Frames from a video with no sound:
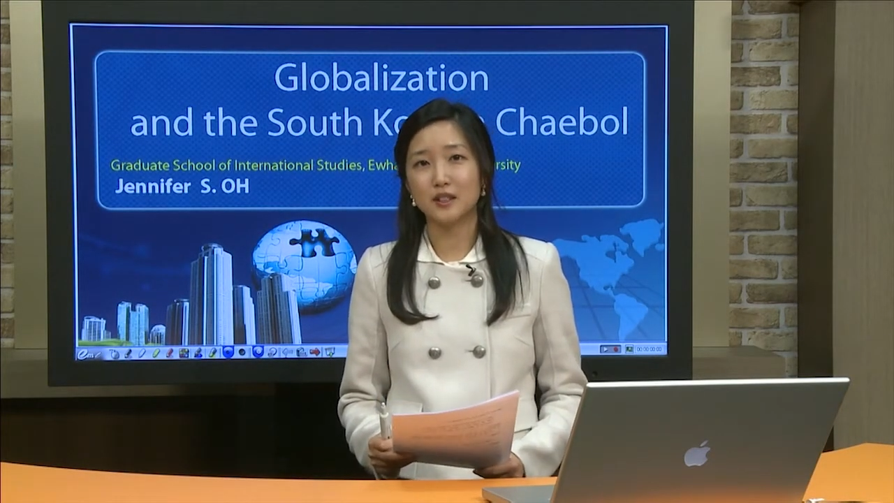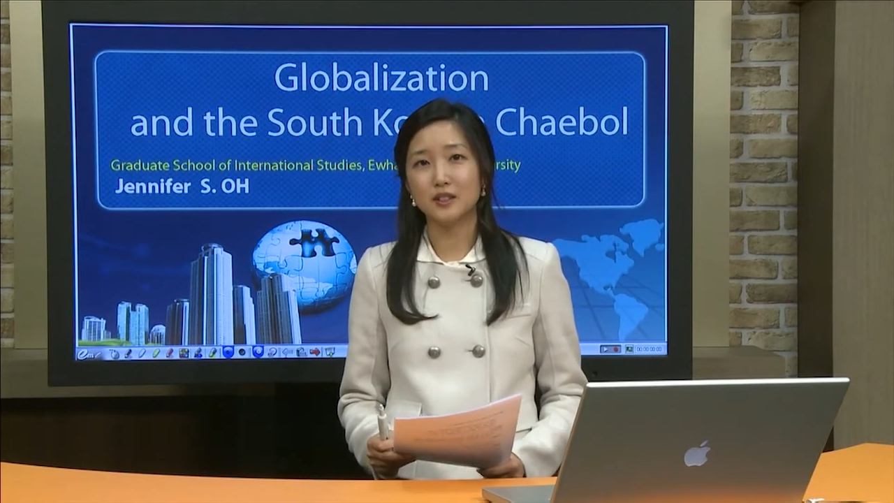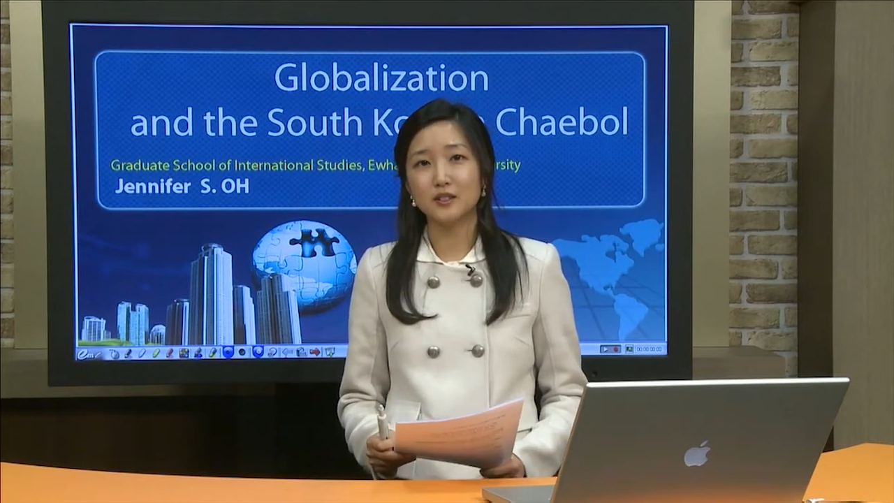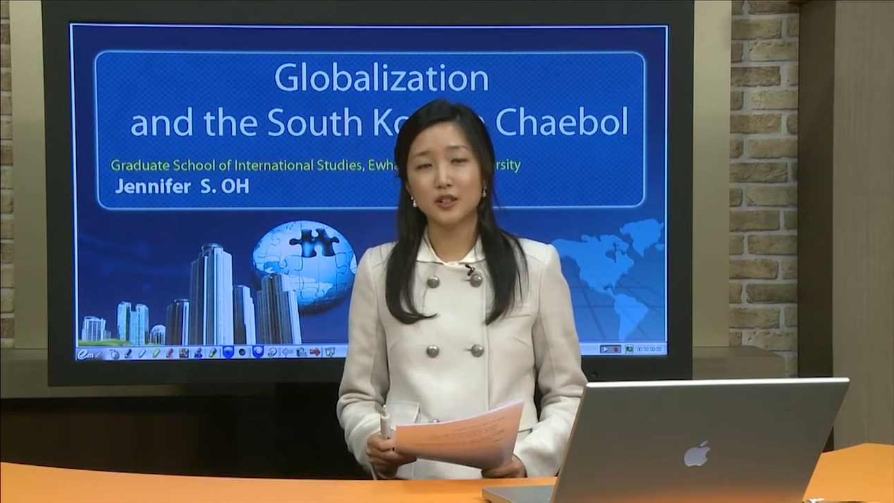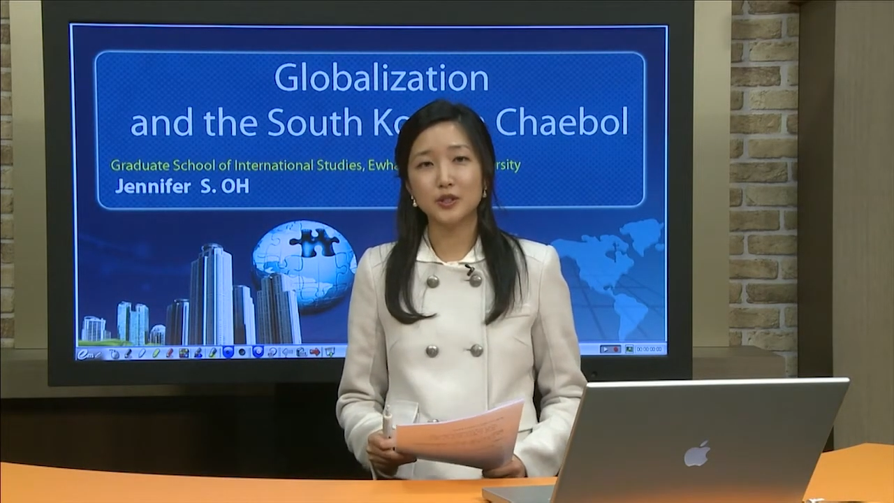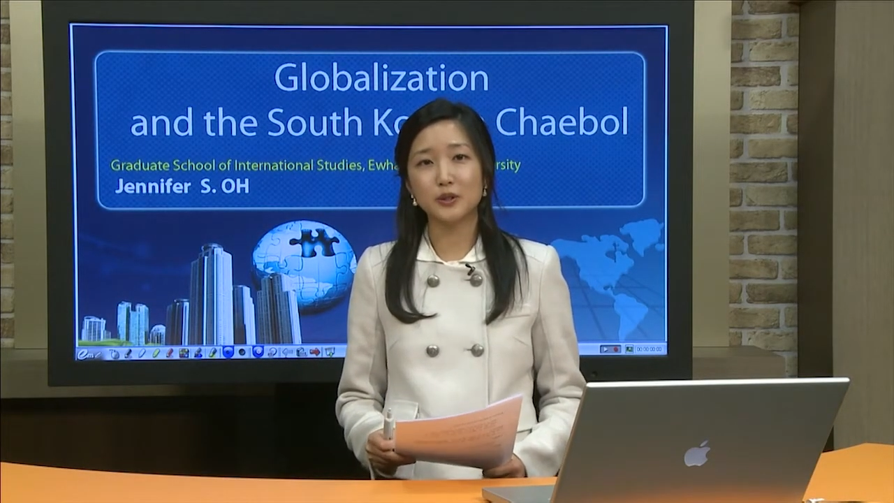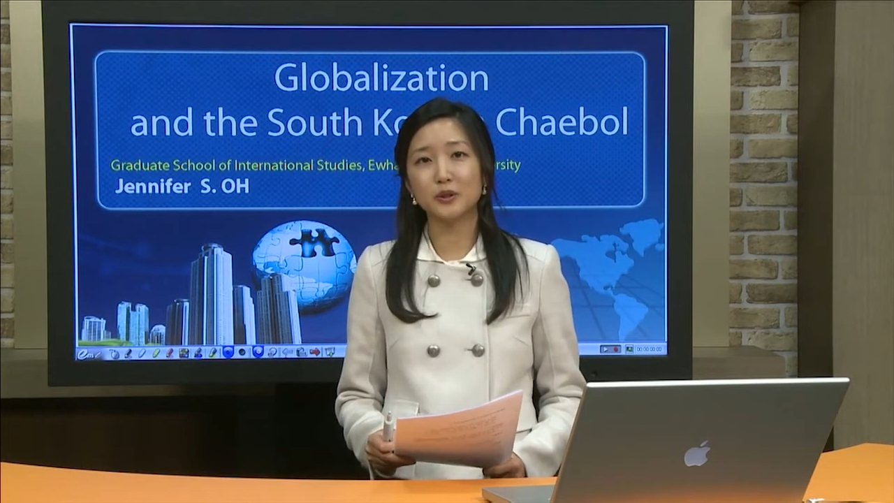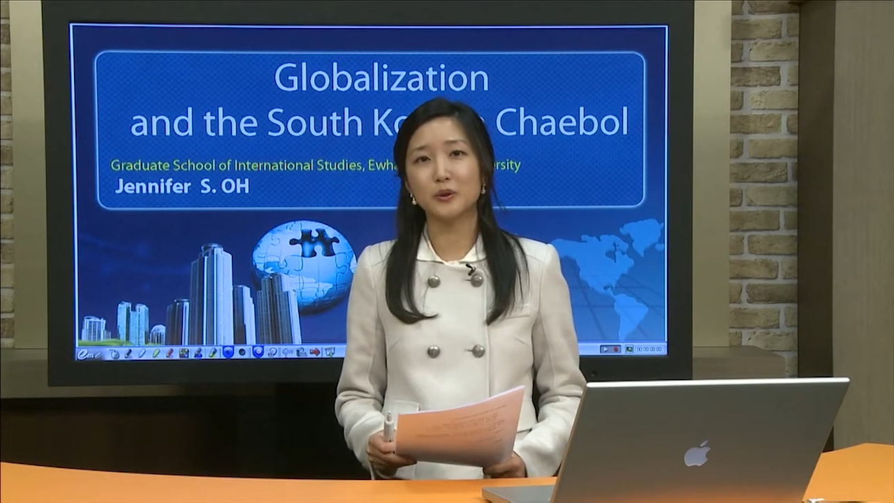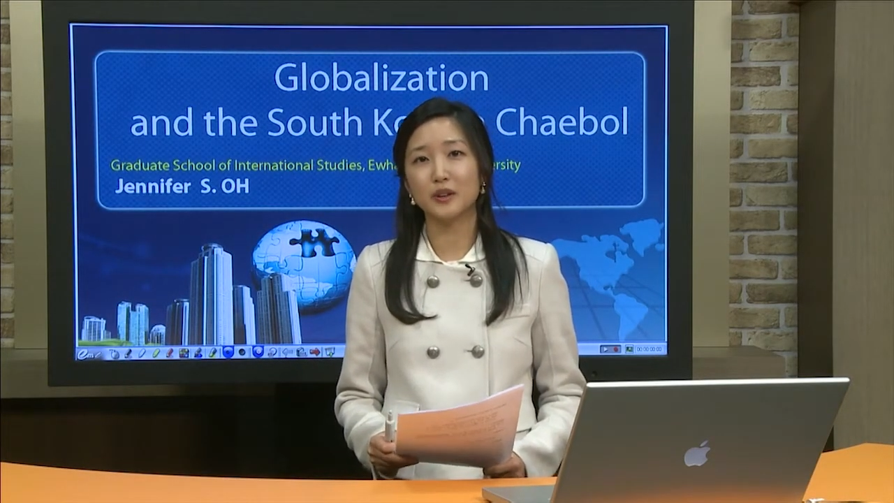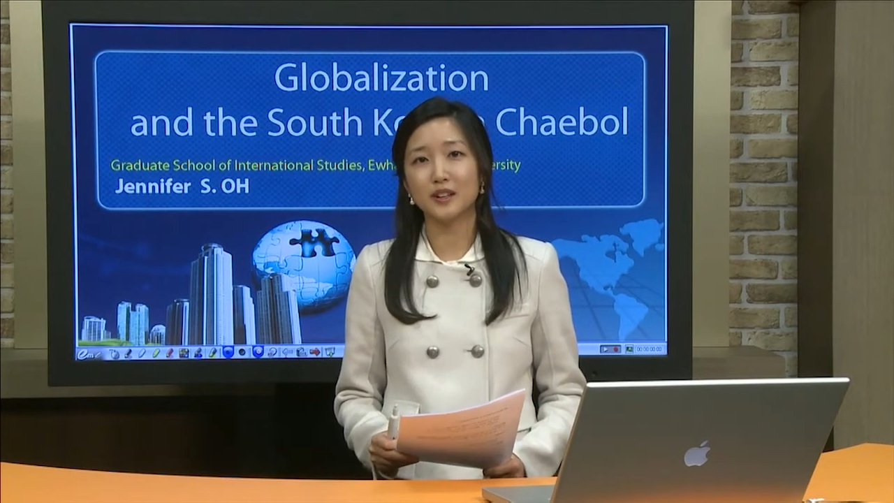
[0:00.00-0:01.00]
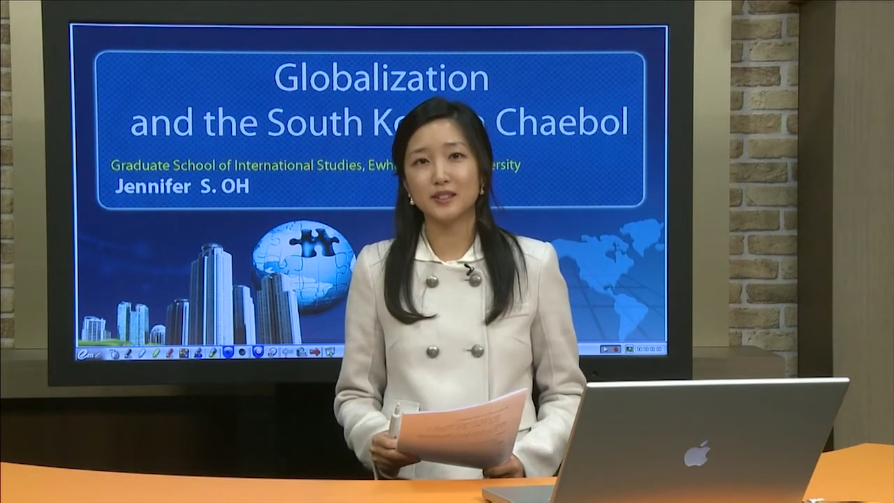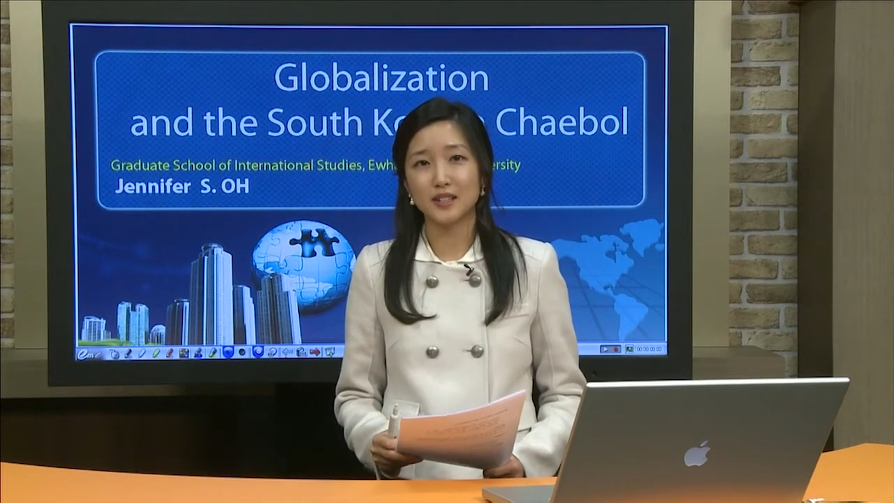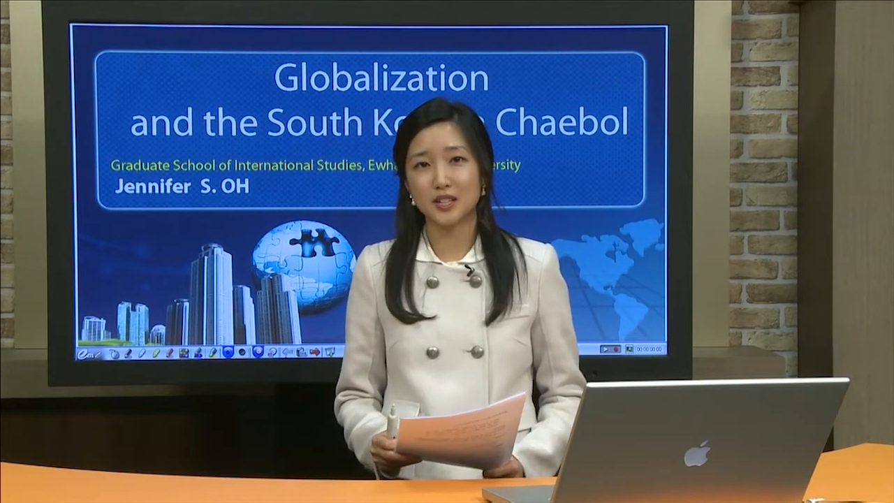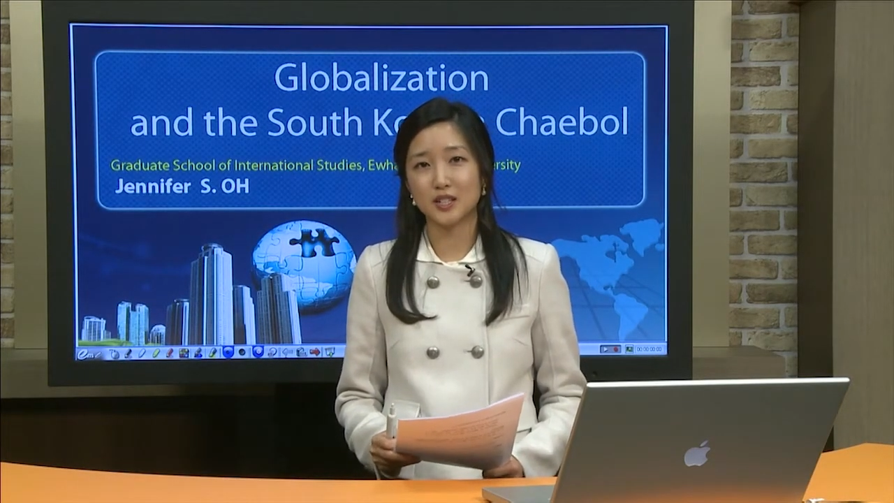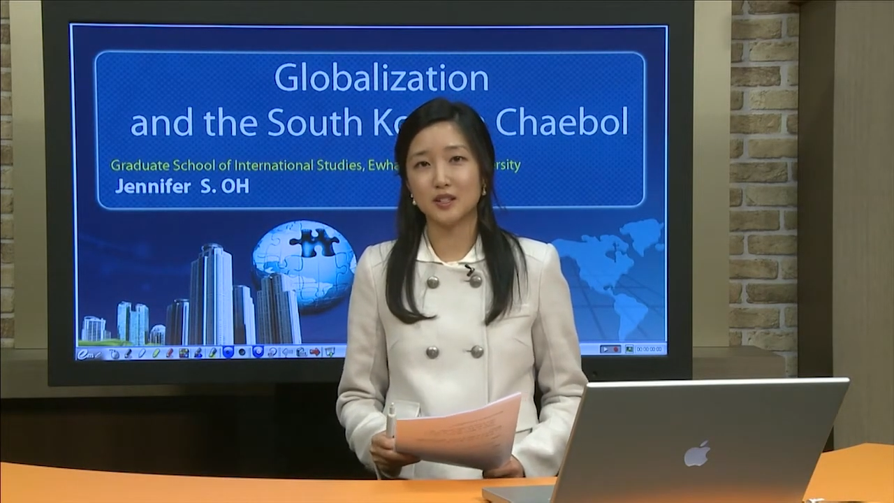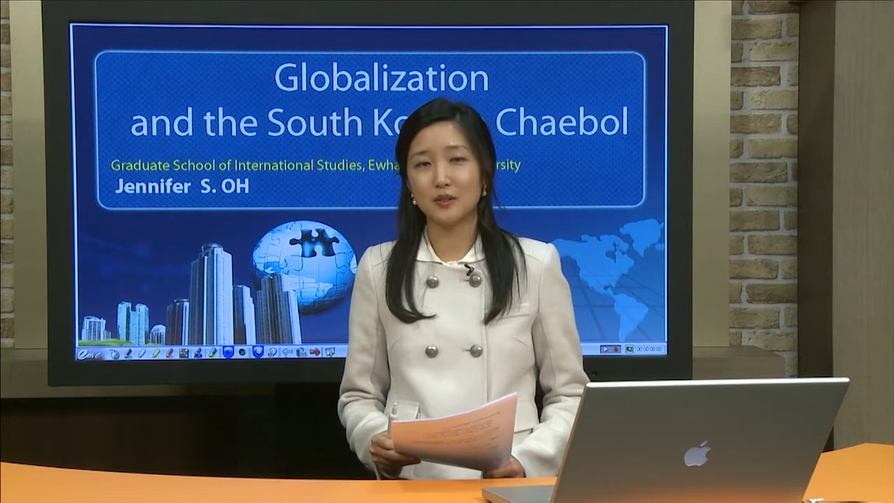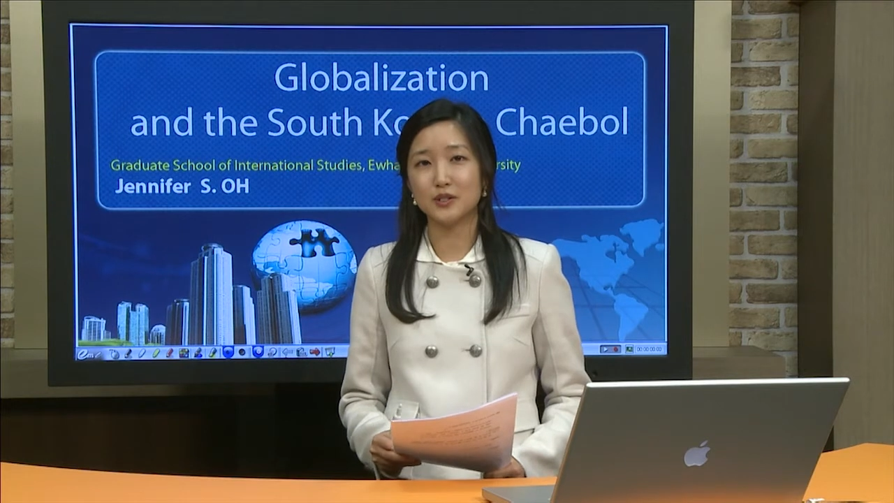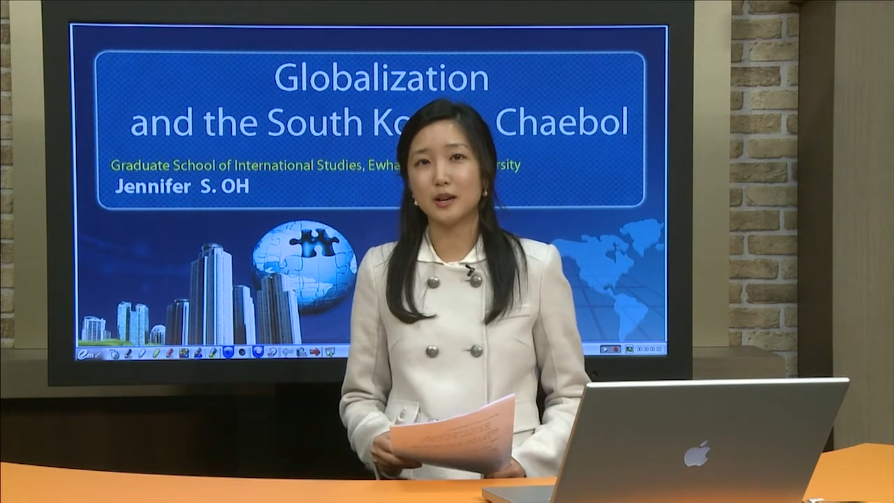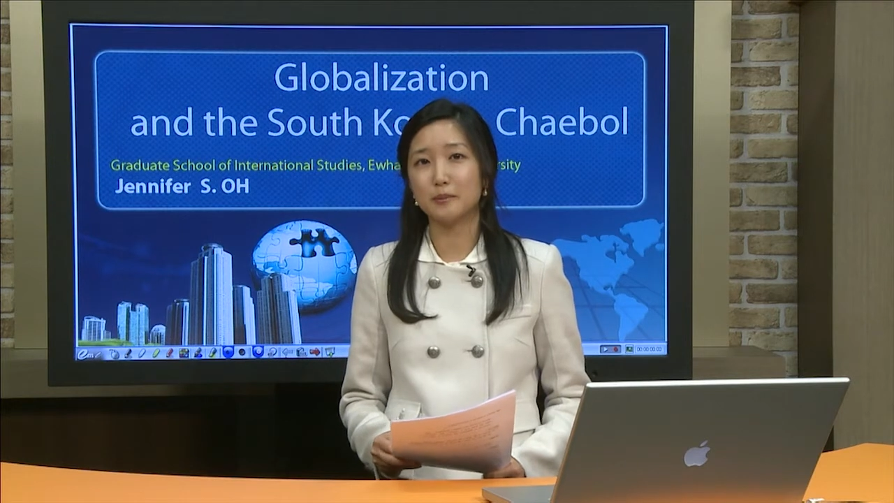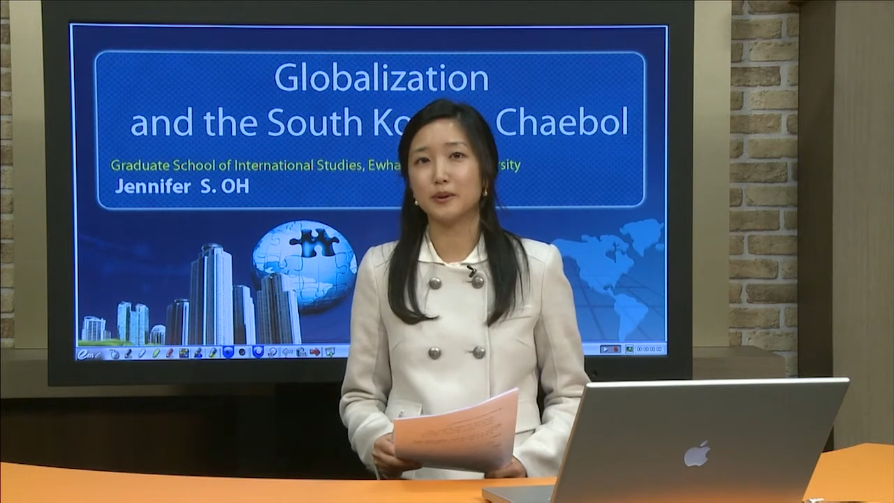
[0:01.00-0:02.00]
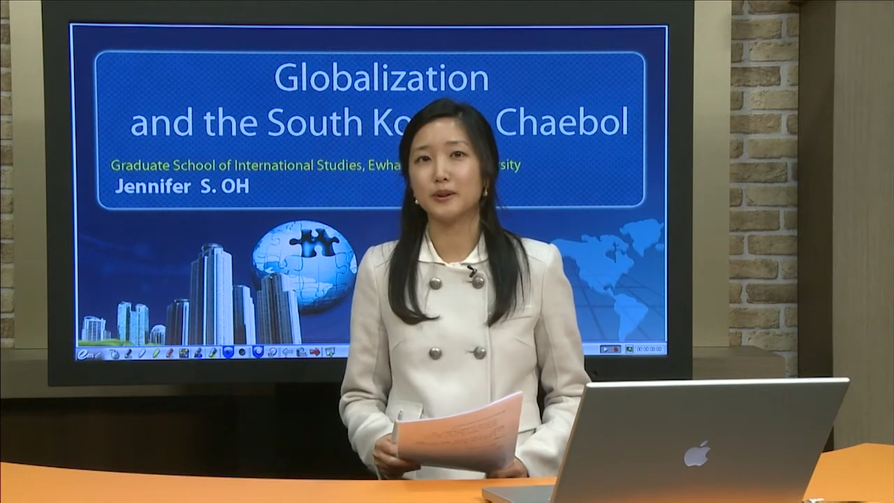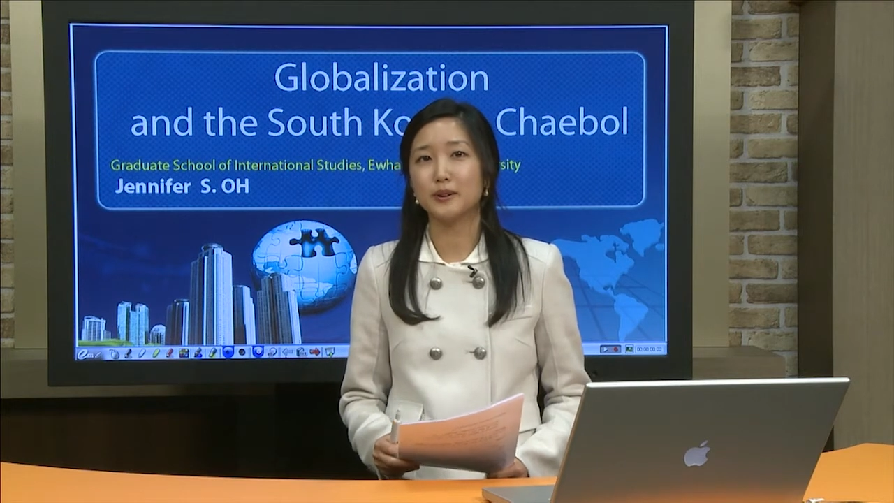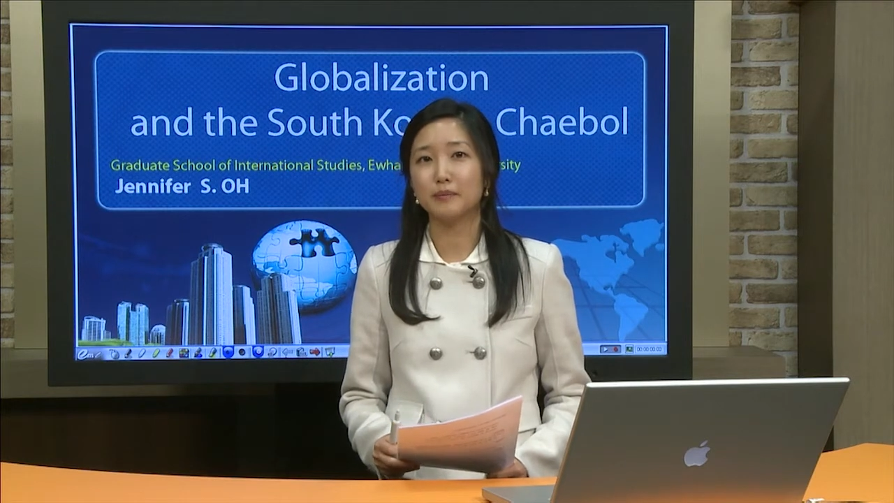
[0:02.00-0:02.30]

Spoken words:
Industrial Organization of chaebol.